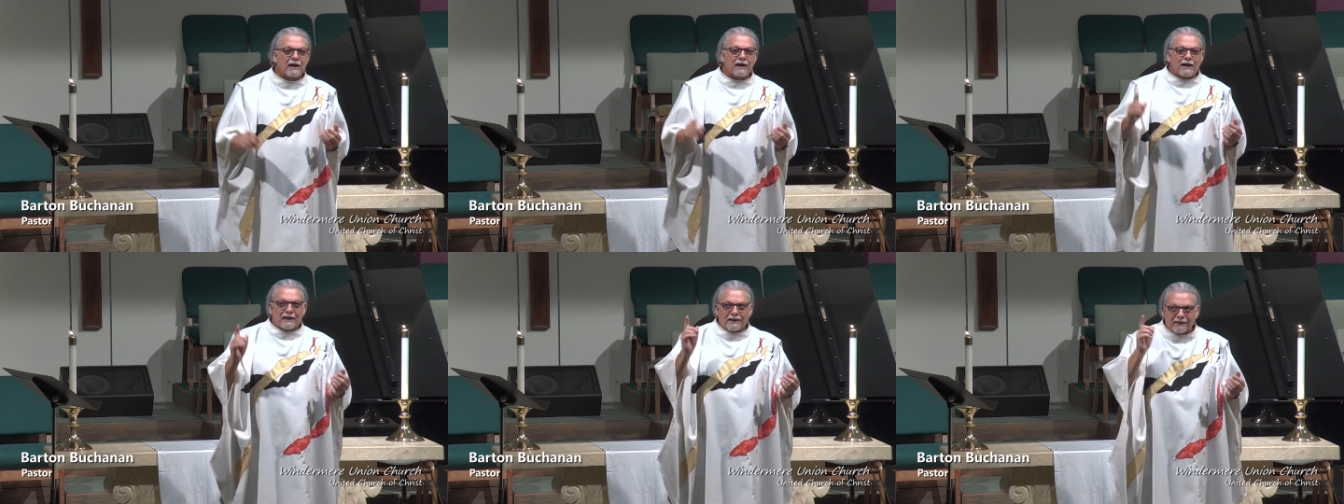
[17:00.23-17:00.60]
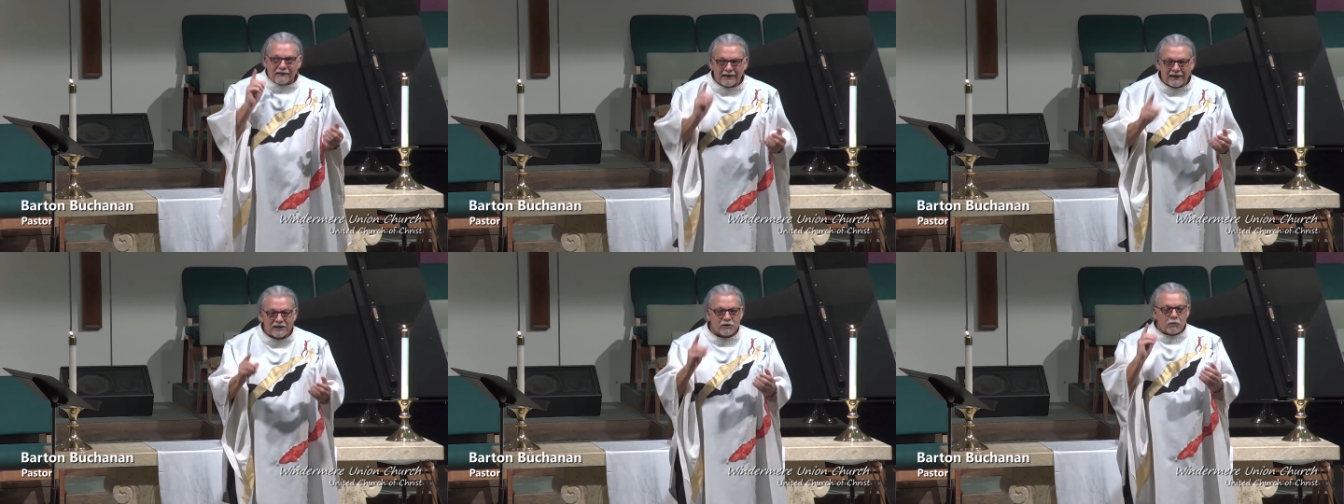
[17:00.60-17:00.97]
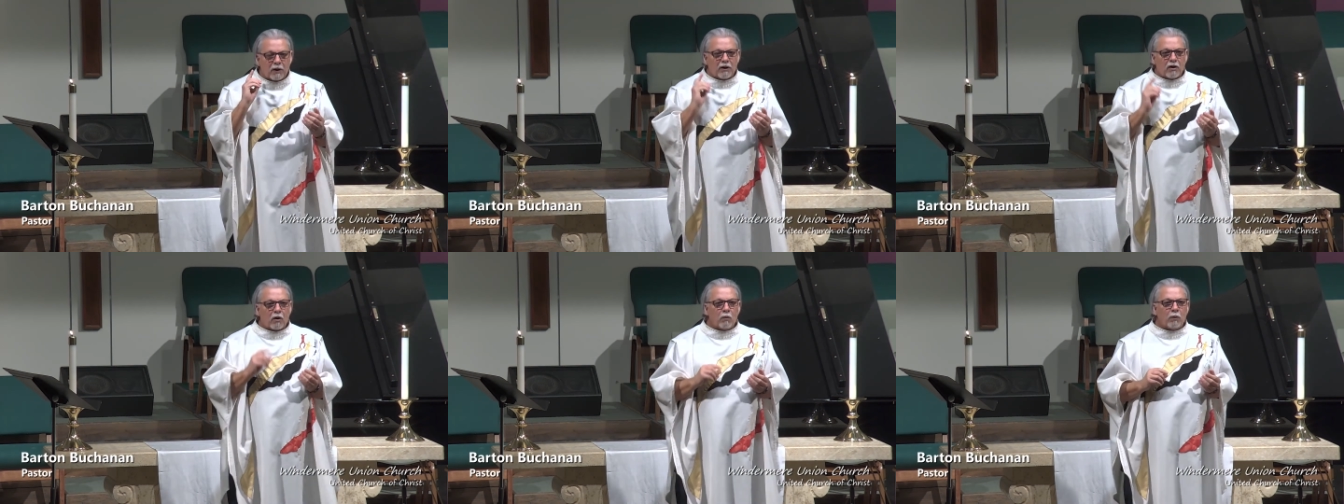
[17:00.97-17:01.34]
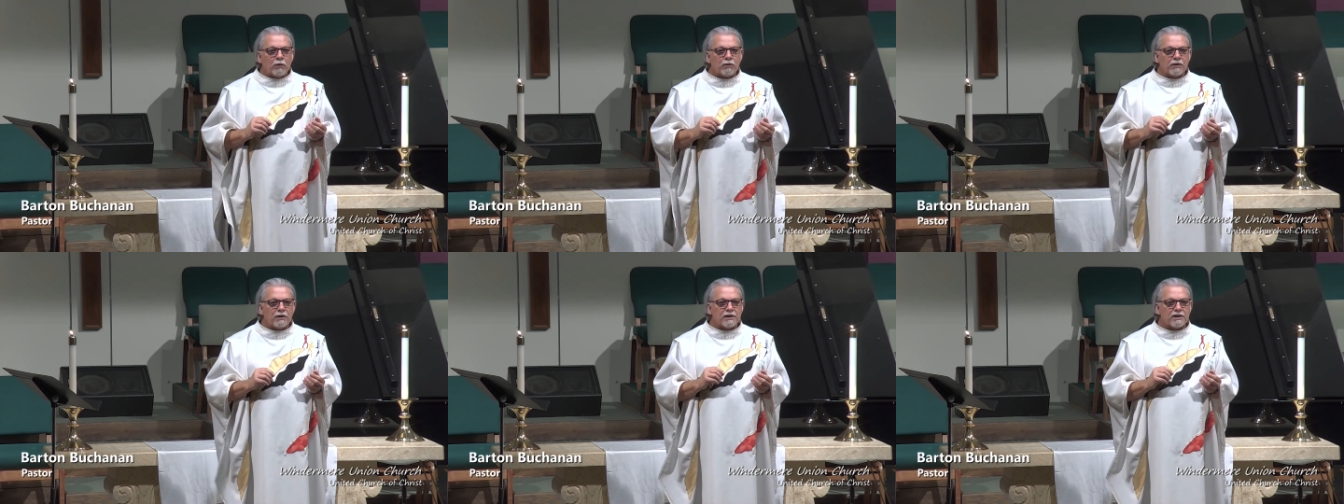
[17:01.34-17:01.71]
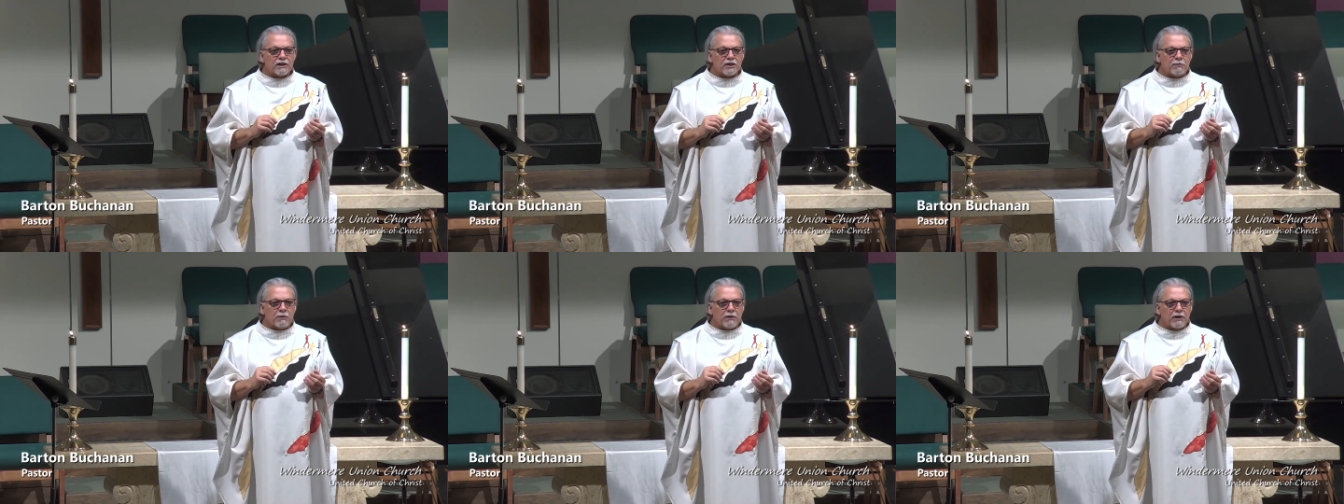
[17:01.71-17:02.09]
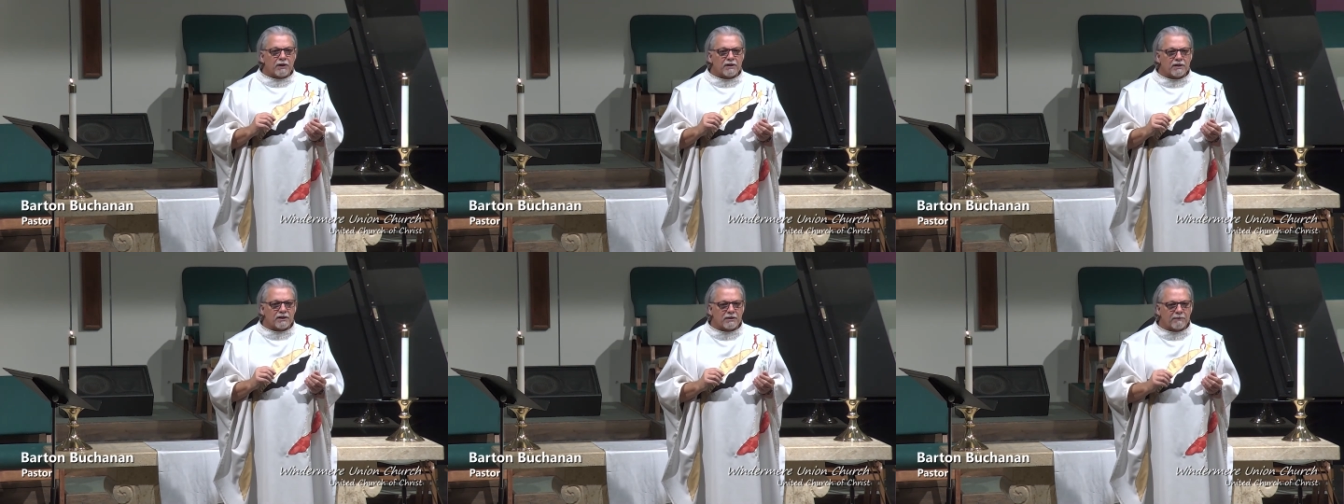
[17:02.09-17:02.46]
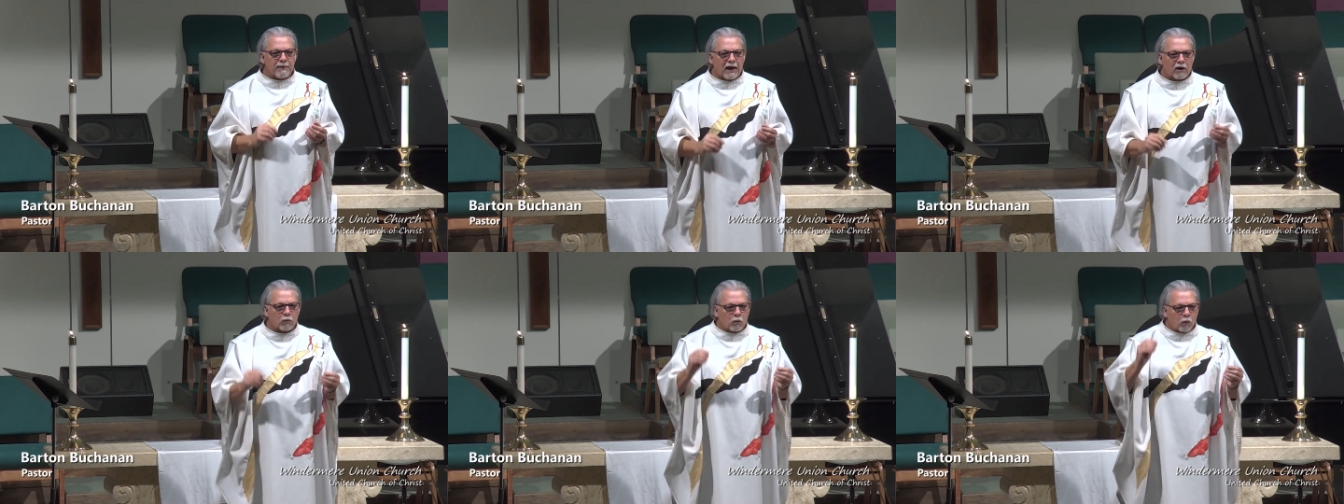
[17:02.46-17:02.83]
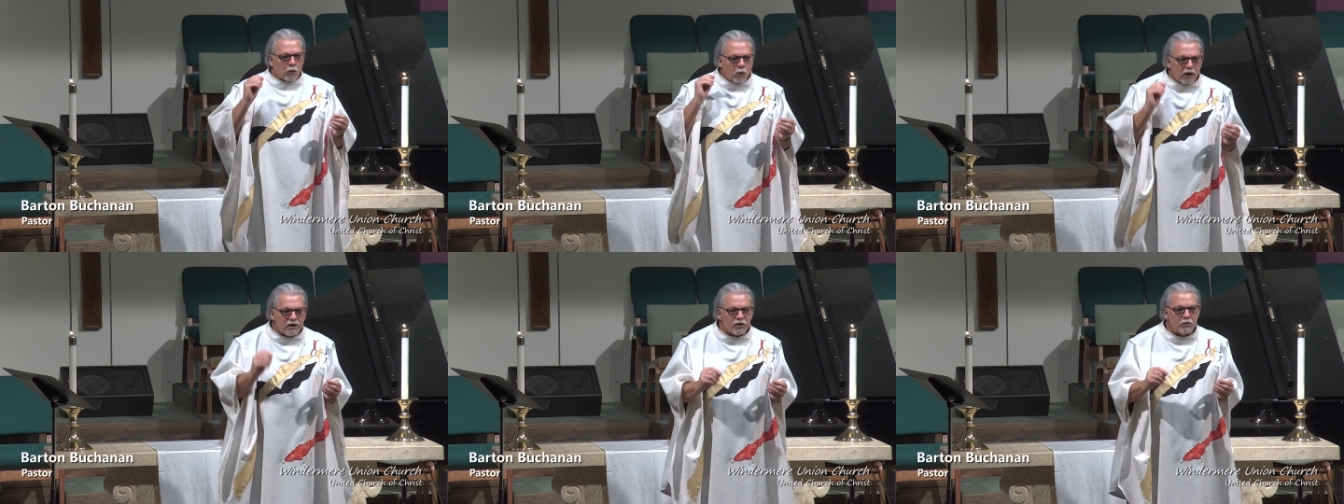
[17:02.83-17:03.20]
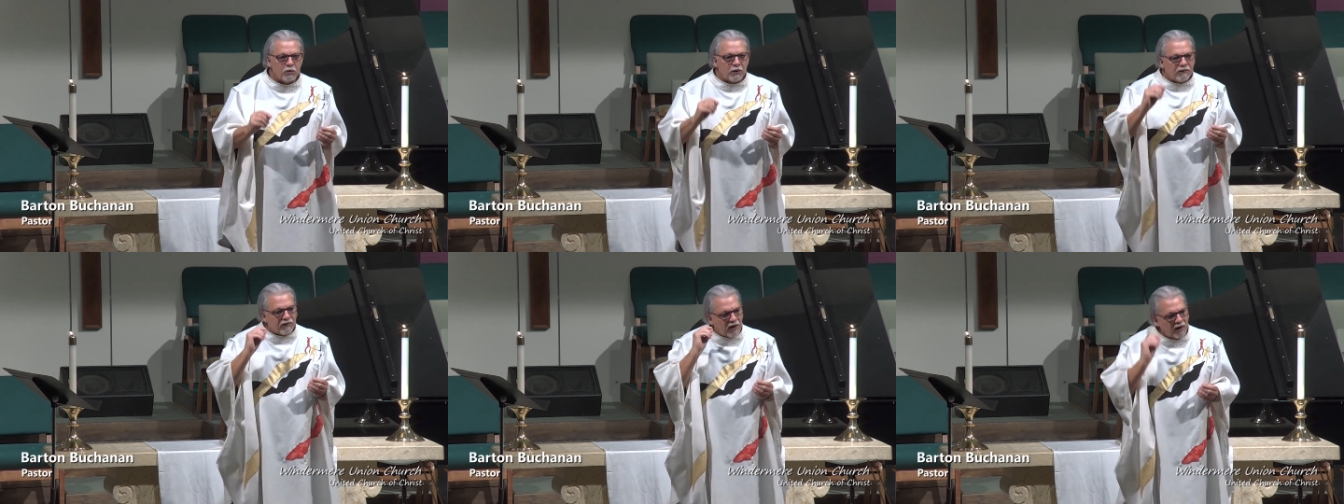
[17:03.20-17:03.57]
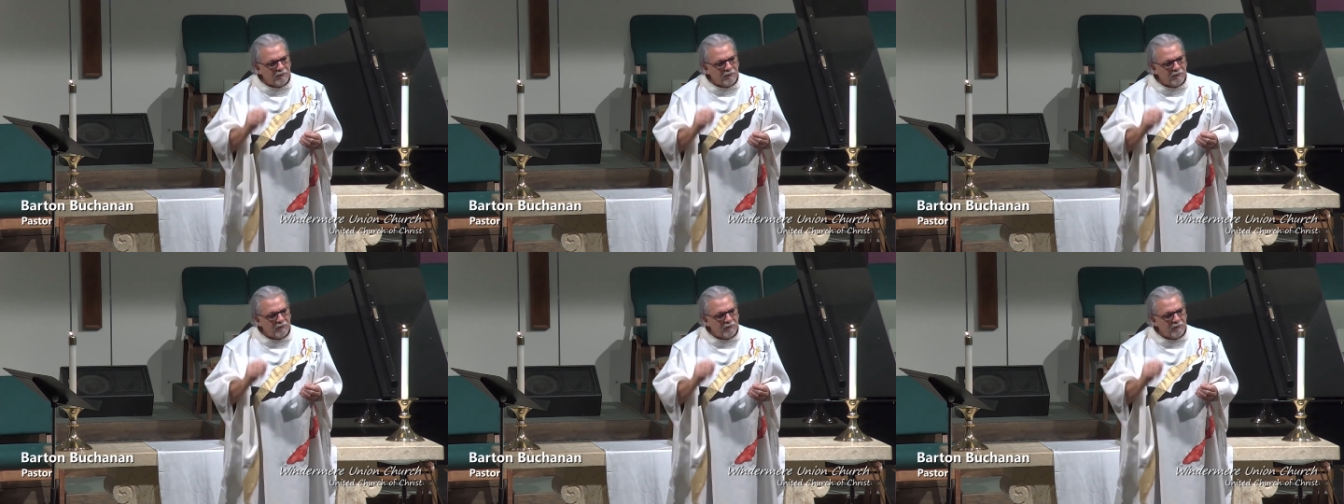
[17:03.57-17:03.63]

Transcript: And that's what our wilderness experience is about. Once we've come